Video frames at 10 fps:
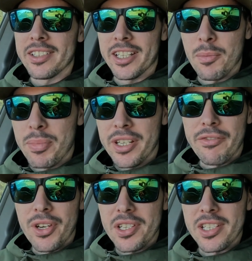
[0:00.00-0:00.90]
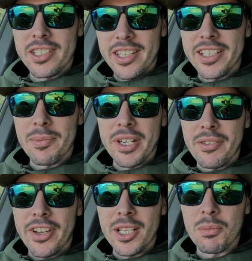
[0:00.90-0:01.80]
Now, the bigger versions of these have
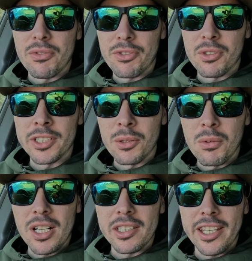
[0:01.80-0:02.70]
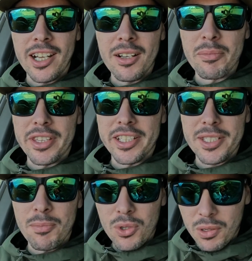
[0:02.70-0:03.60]
been available for a little while now, but these
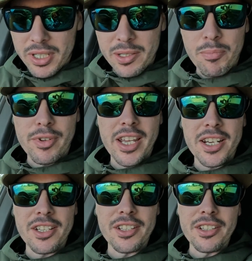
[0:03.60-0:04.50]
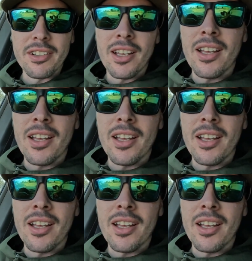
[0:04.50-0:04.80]
smaller ones are brand new.